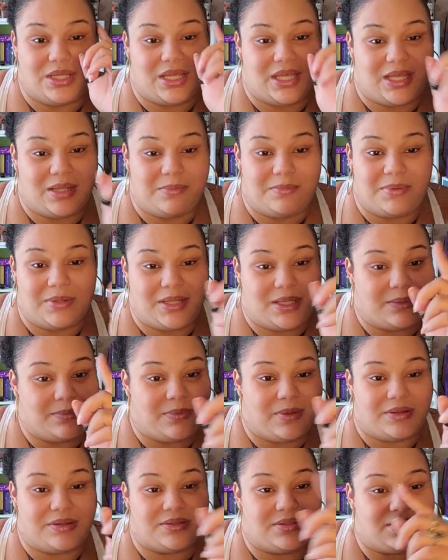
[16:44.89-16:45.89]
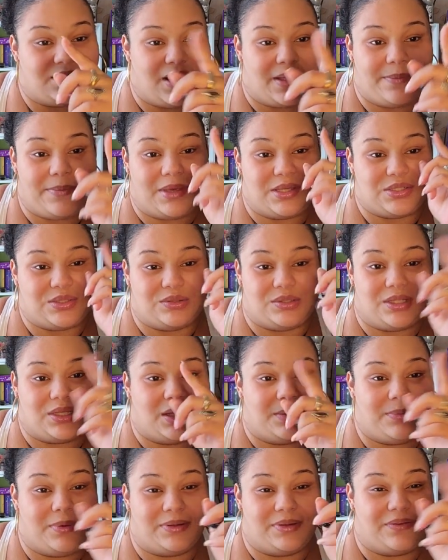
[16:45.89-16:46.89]
It being Mother's Day makes you think
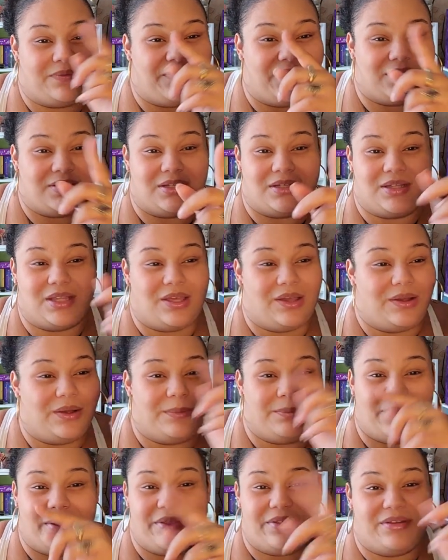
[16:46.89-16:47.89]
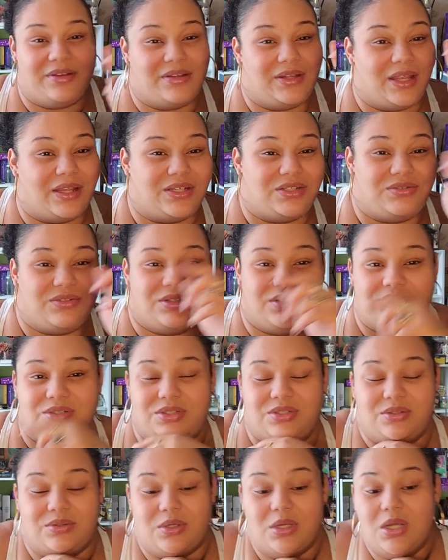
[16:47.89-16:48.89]
about the fact that they are a mother, and that triggers
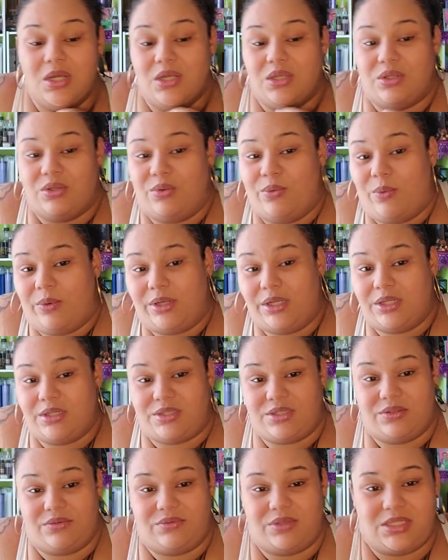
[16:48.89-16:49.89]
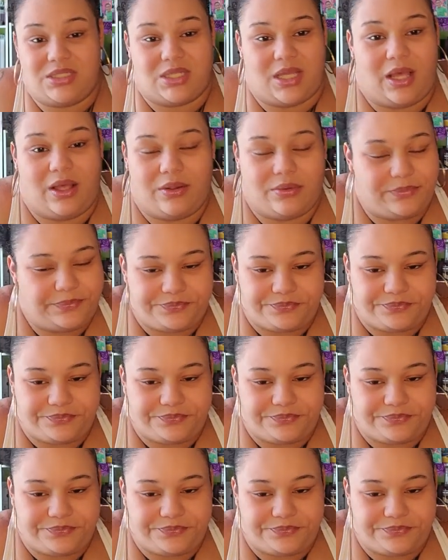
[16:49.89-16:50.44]
you. You wanting to reach out.